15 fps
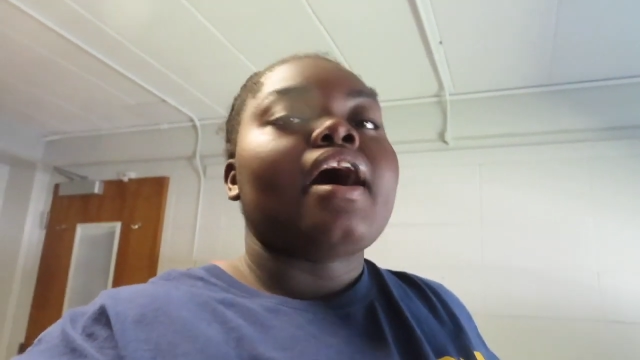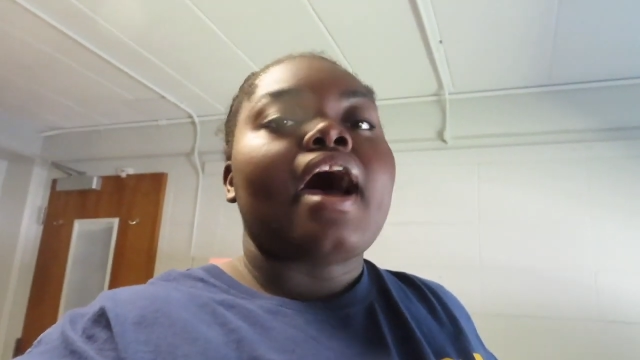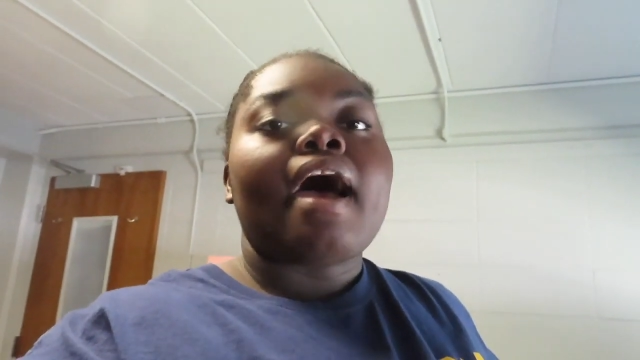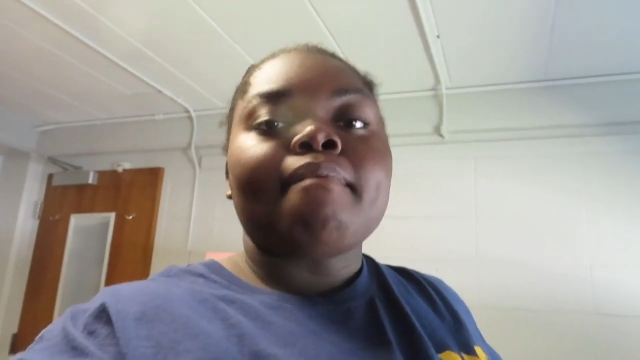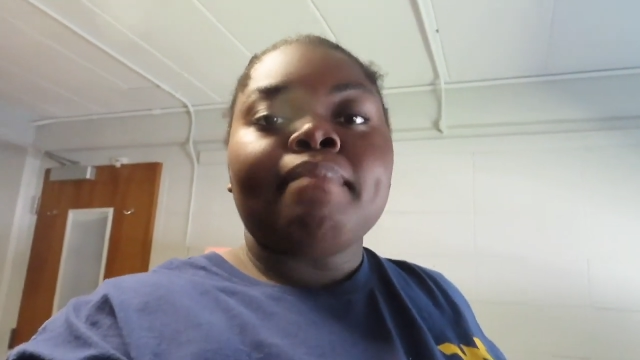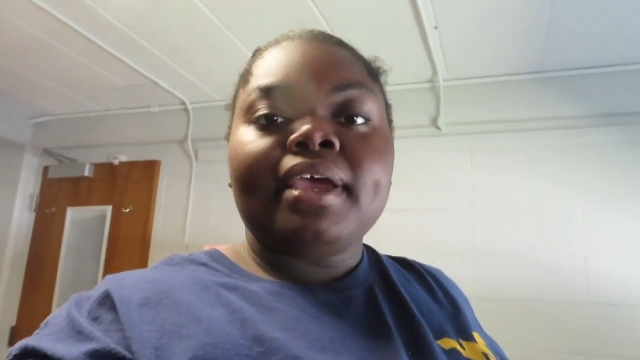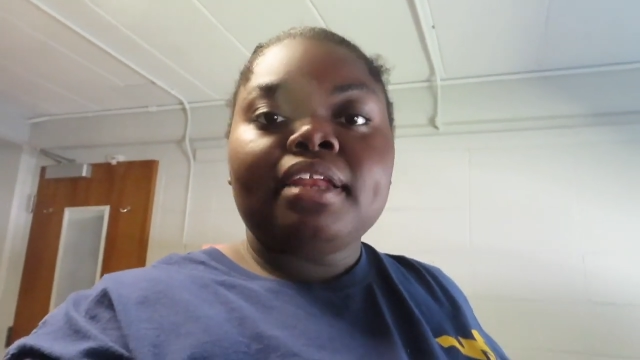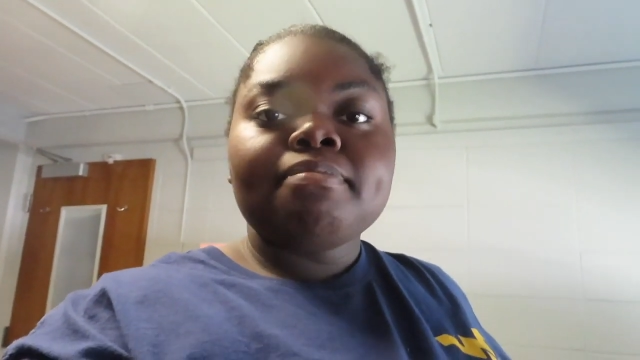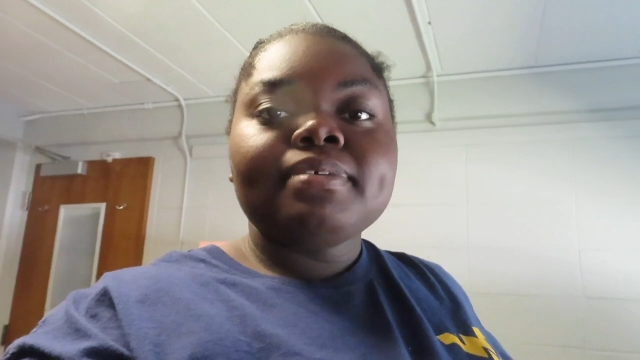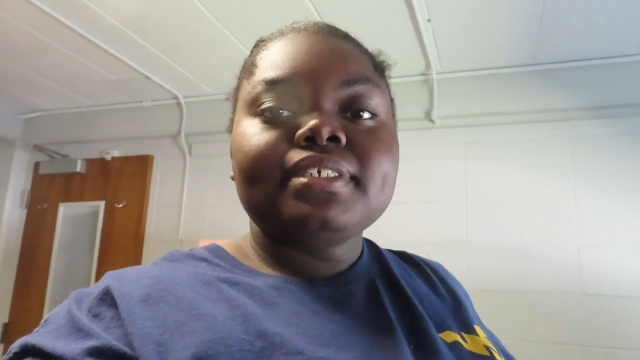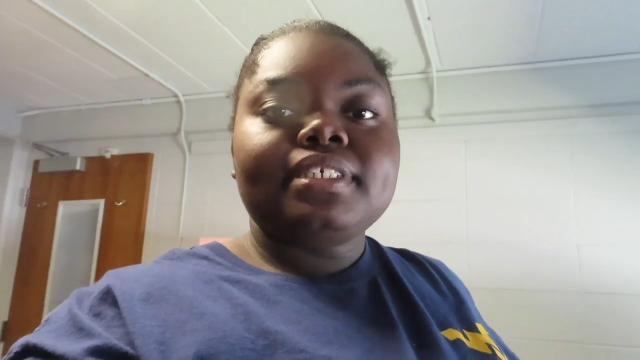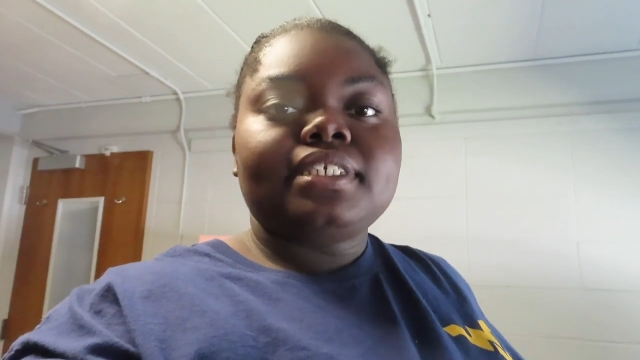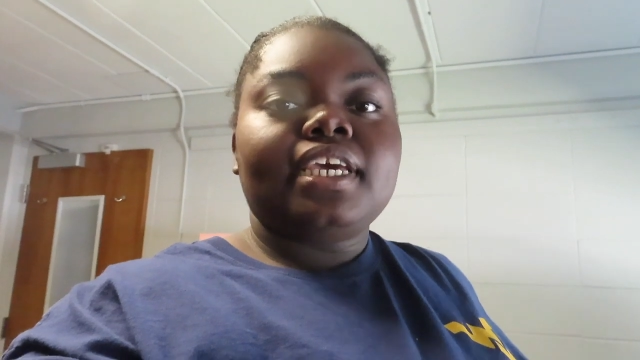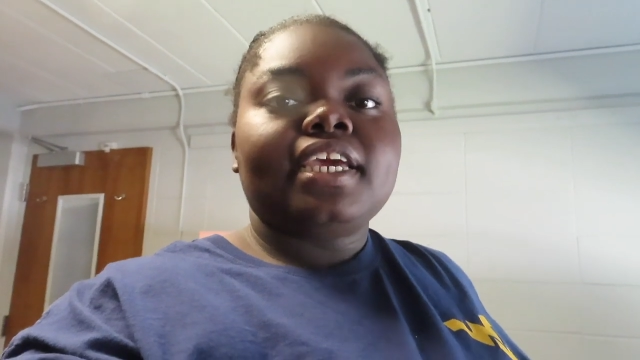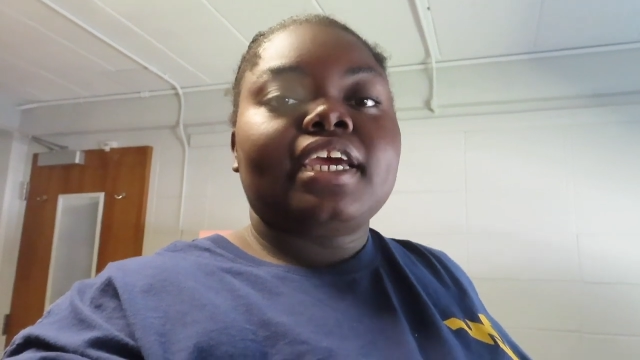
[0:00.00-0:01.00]
I made a
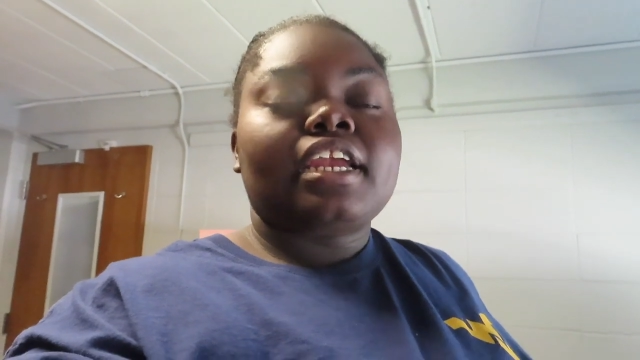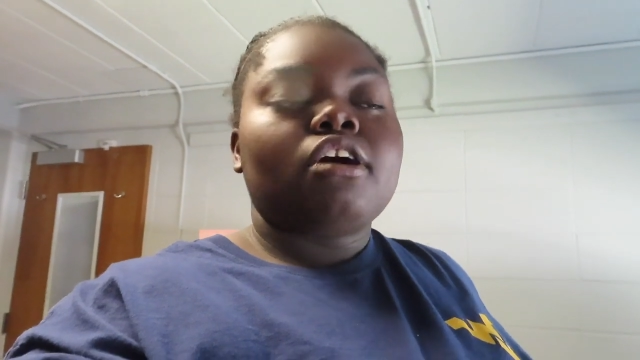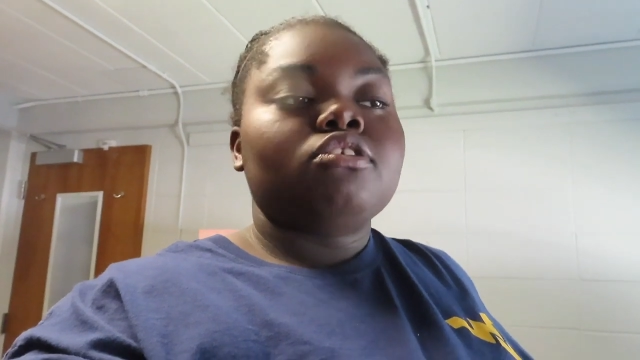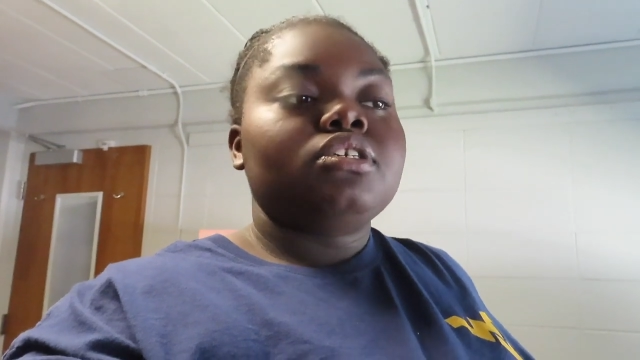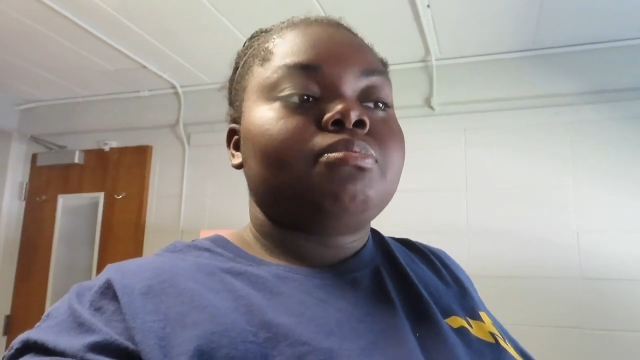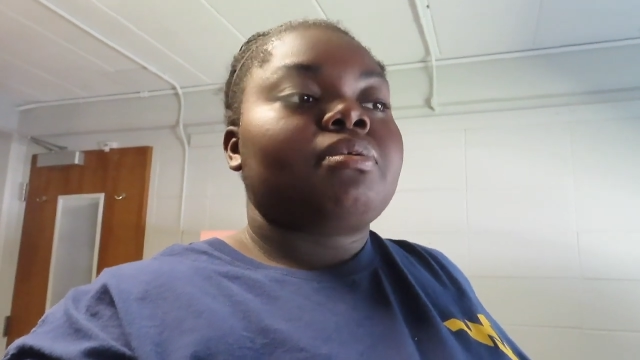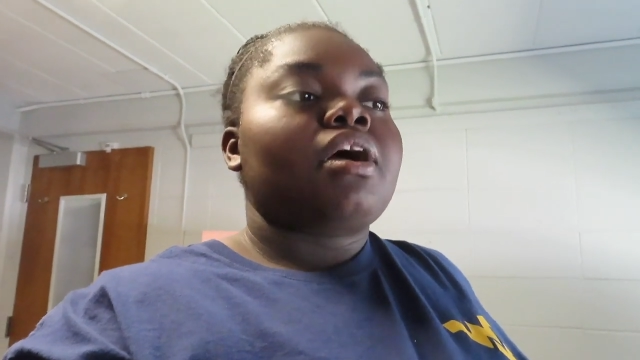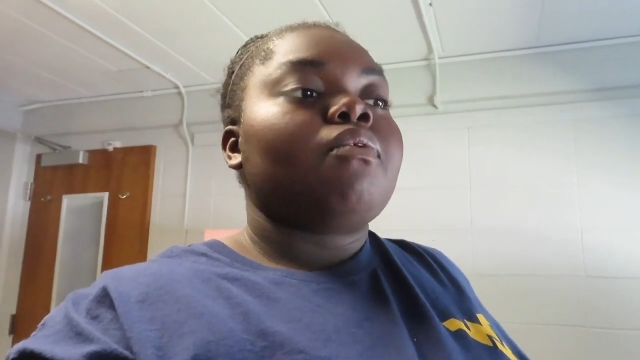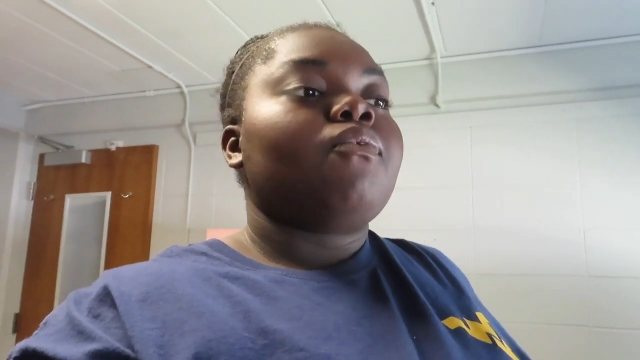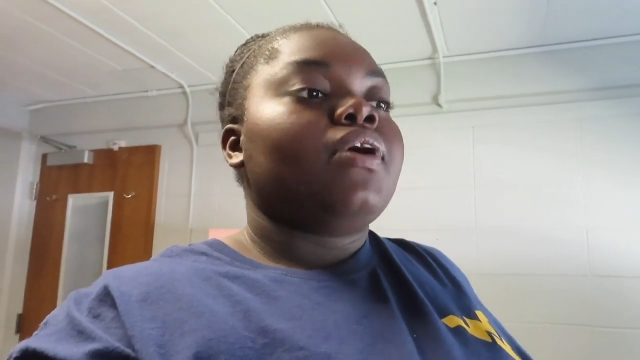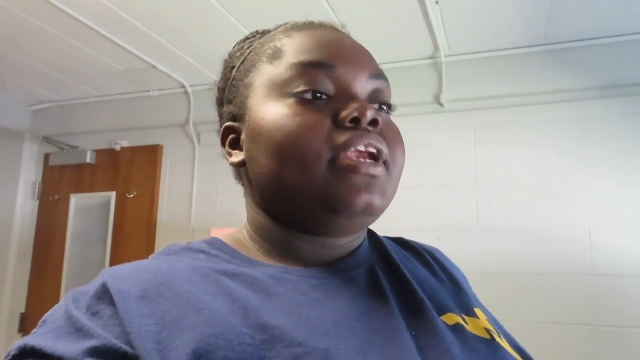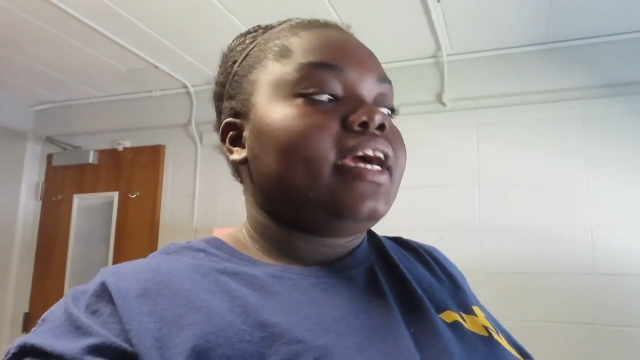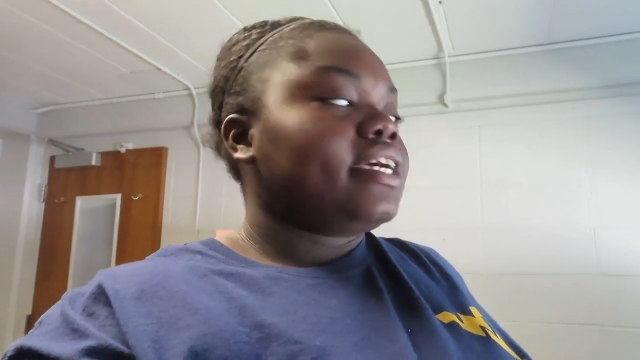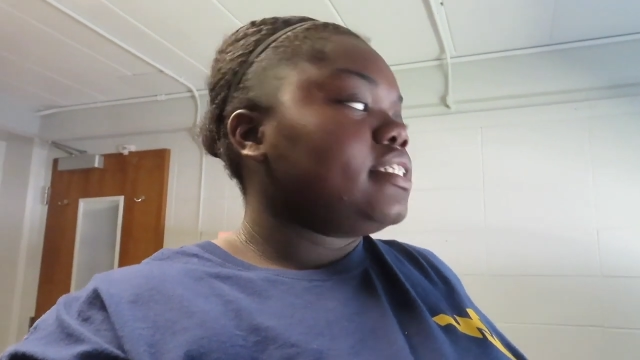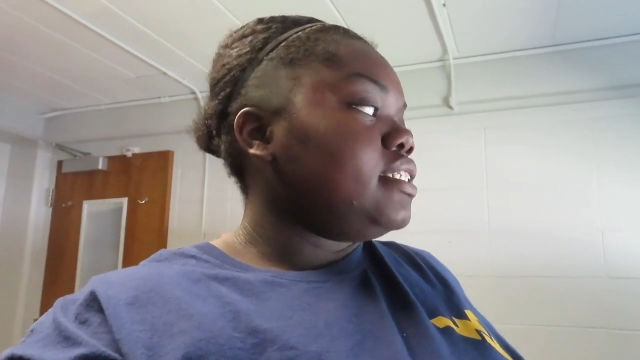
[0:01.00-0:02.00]
mistake and I only brought
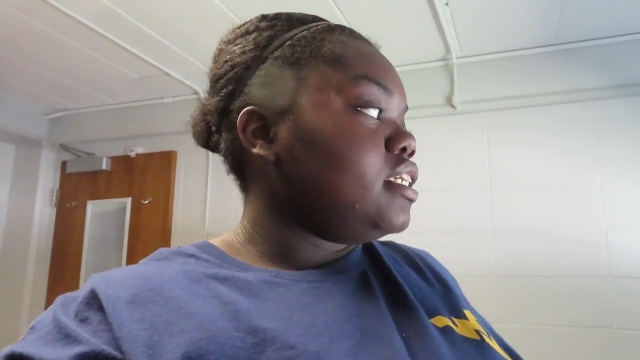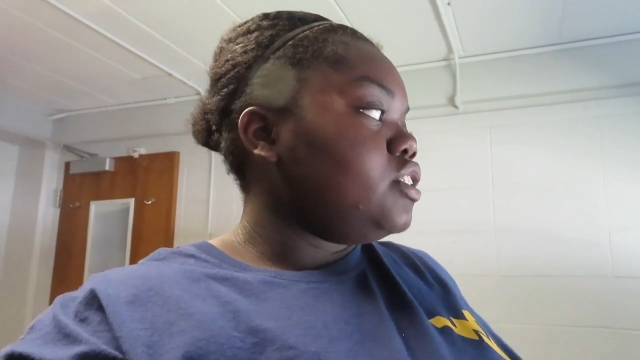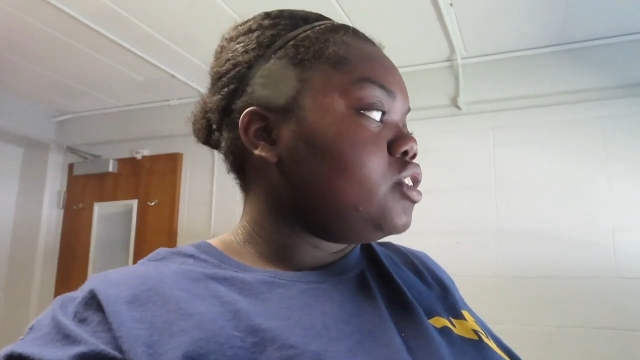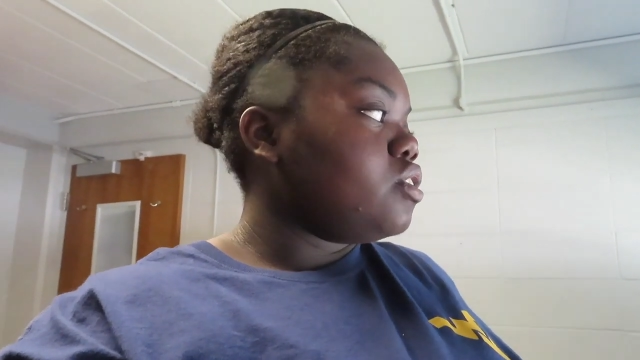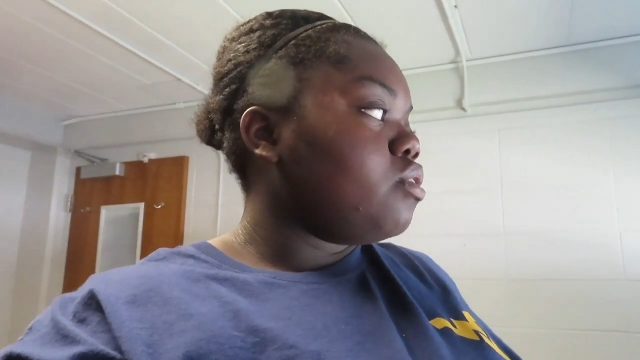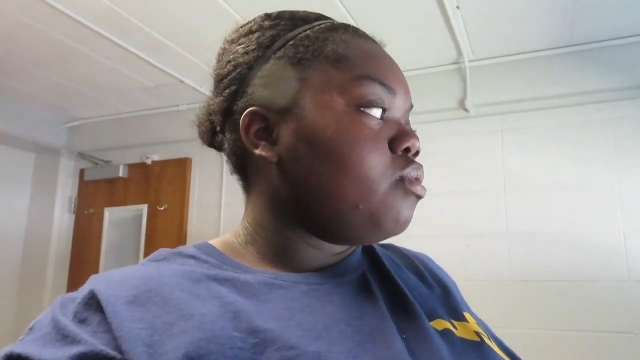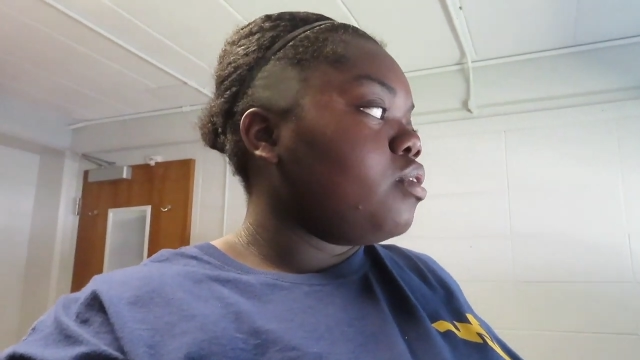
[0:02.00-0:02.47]
one extension